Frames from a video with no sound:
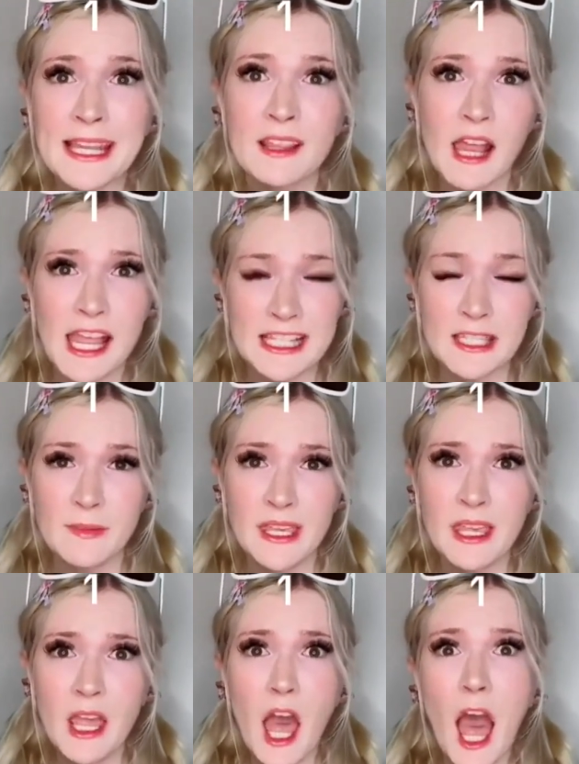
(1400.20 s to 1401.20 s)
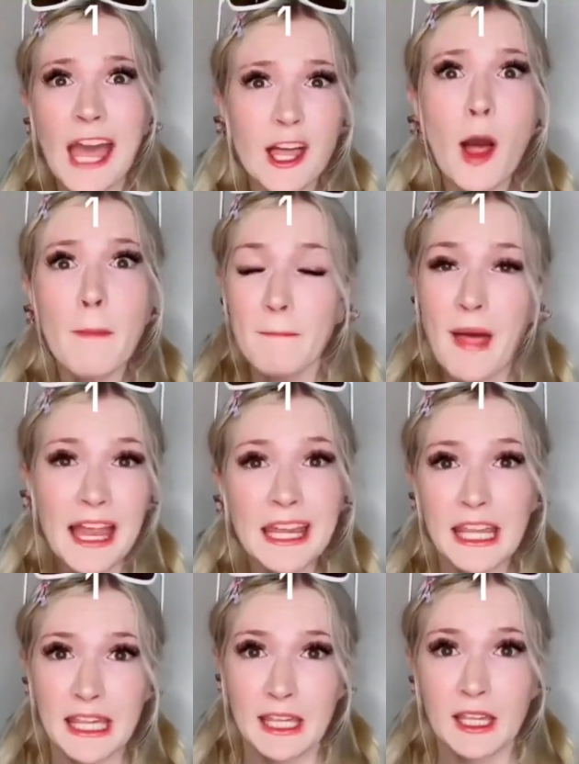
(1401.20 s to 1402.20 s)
he liked me, I got money!